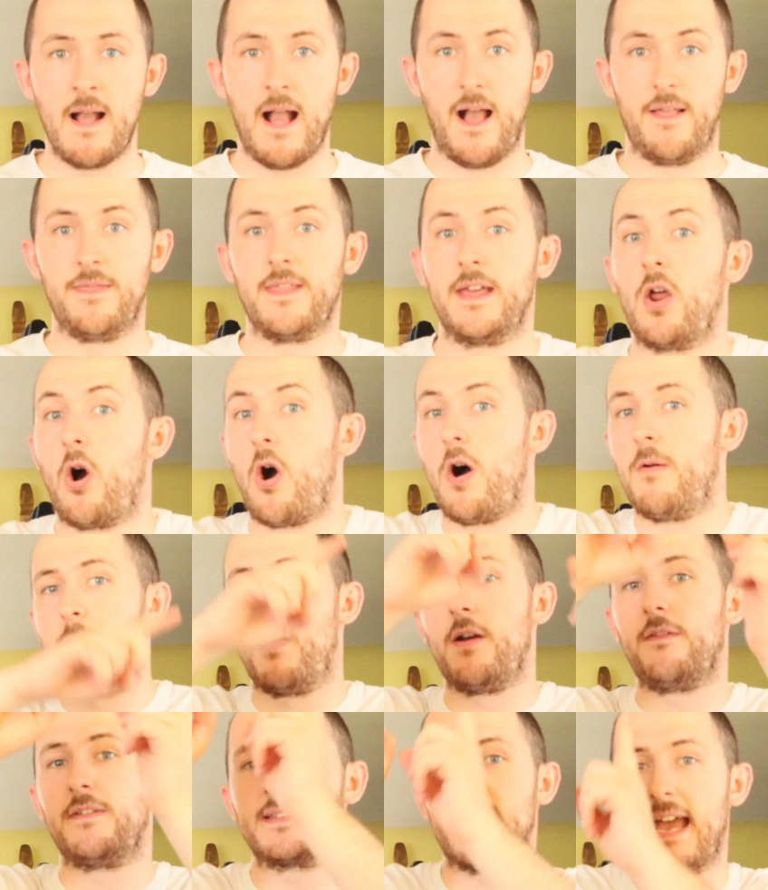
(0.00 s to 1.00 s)
and then hop
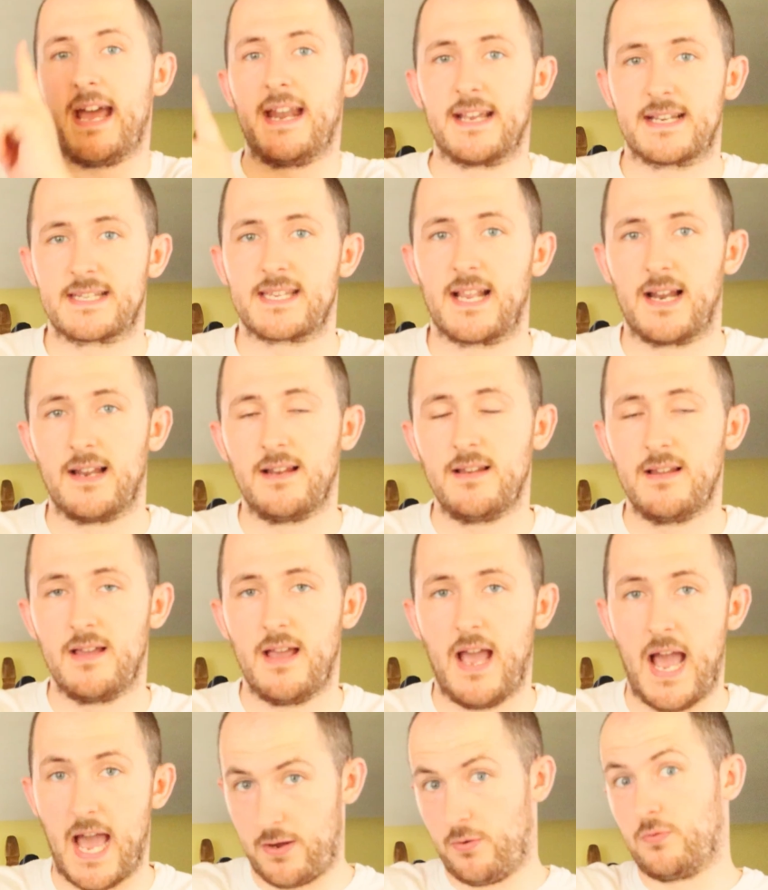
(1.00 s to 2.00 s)
over to EdExcel
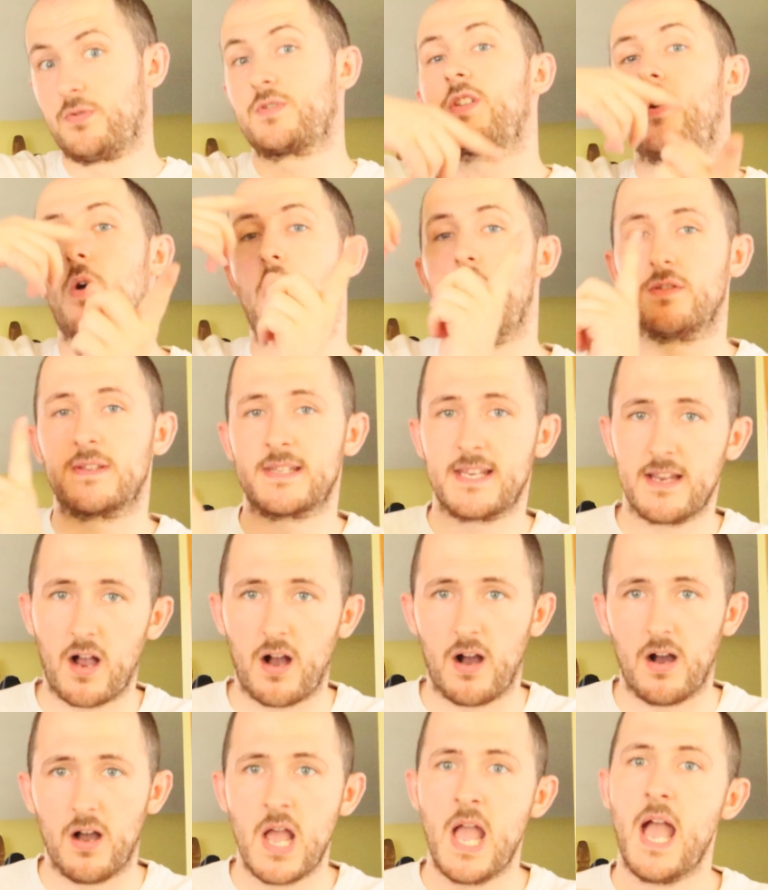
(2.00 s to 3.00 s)
and also
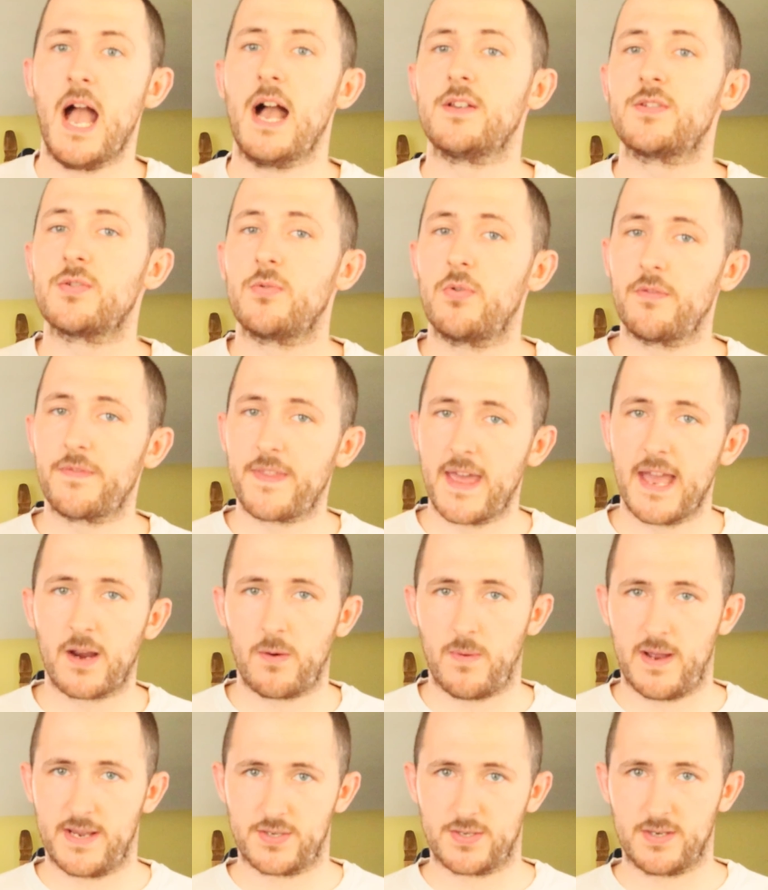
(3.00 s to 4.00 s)
OCR and do all of their
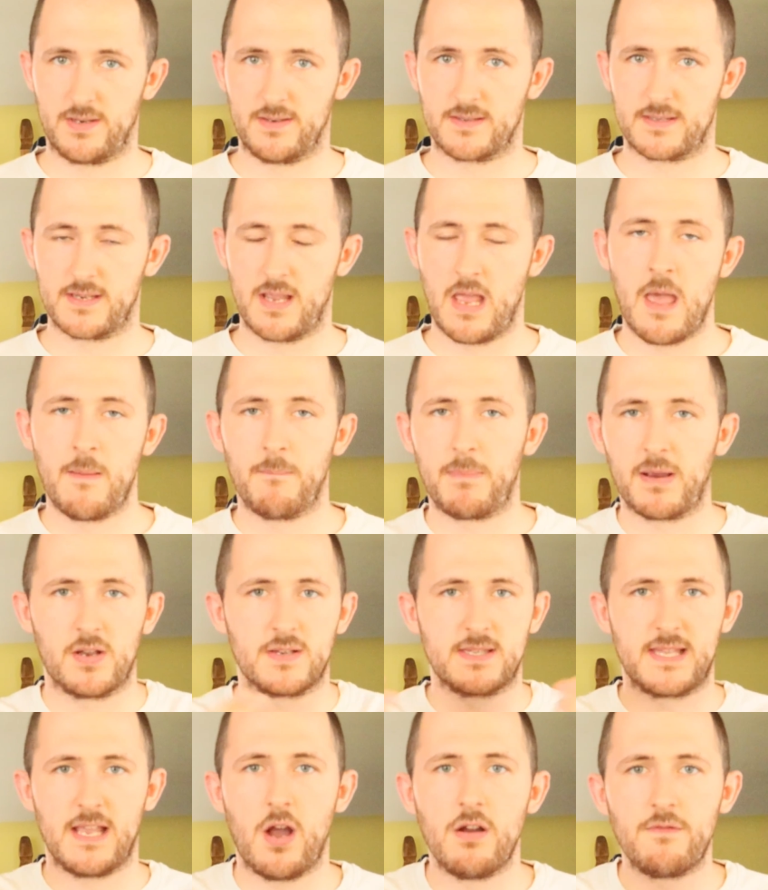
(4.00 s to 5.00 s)
questions,
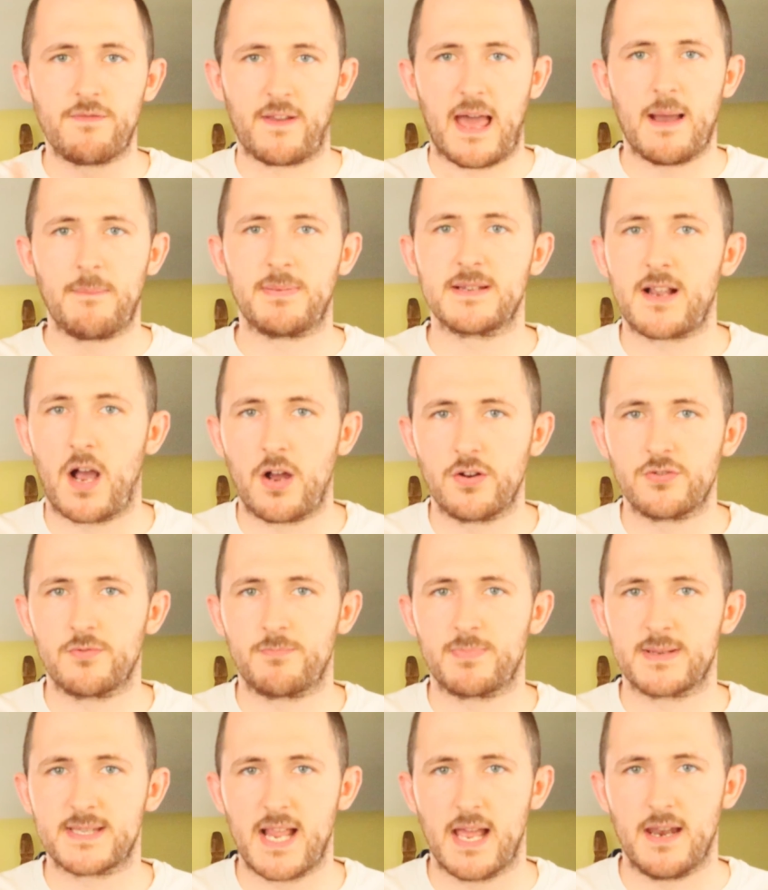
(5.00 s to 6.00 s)
because the overlap is
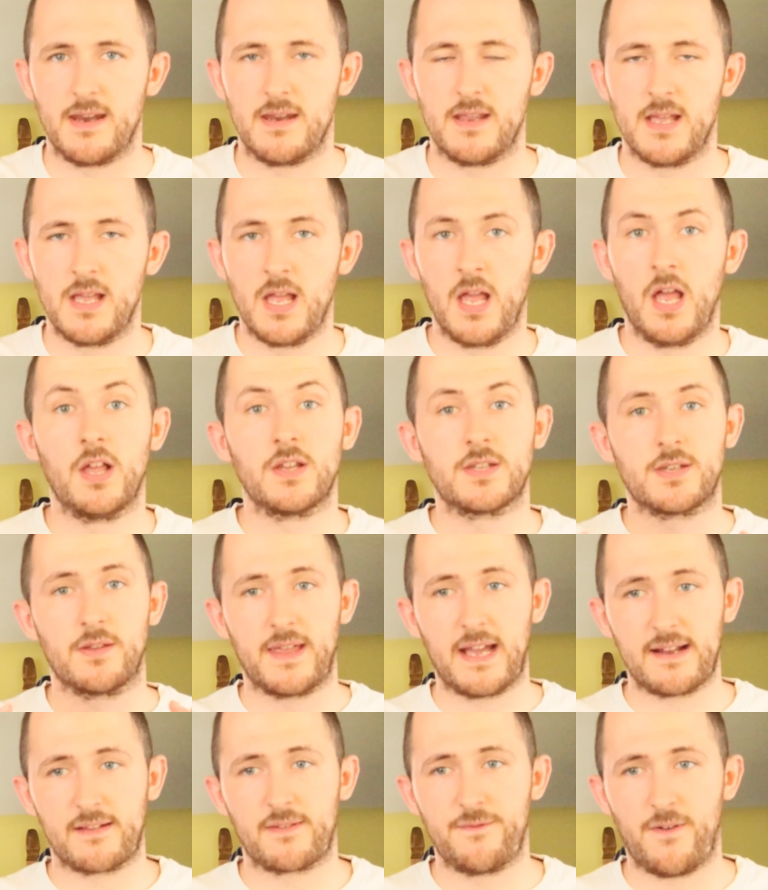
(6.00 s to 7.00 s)
100%. So
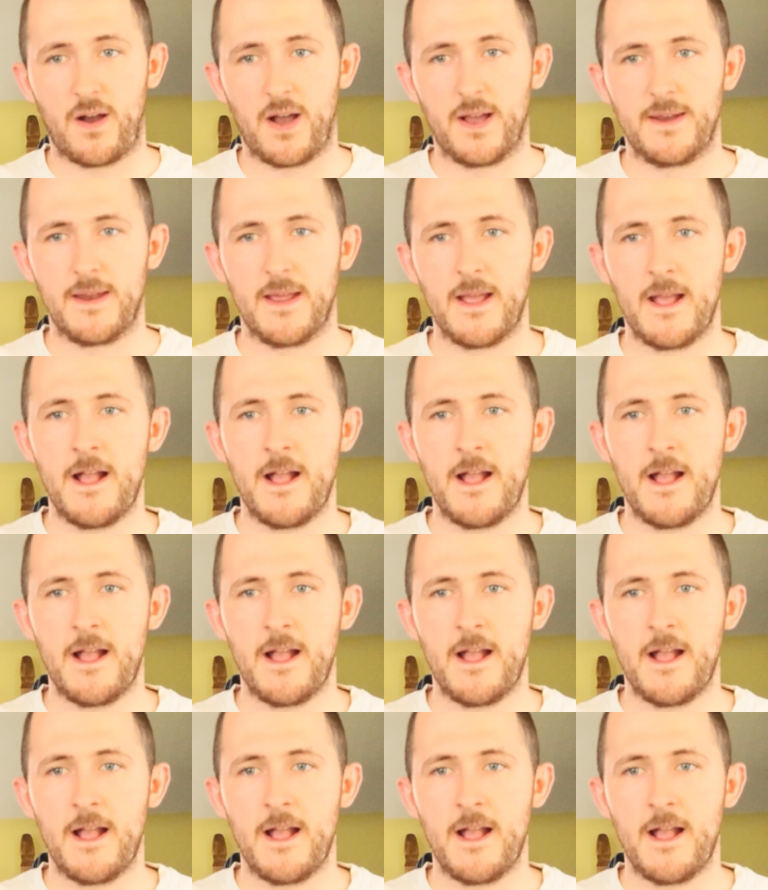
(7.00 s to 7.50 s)
that's fine.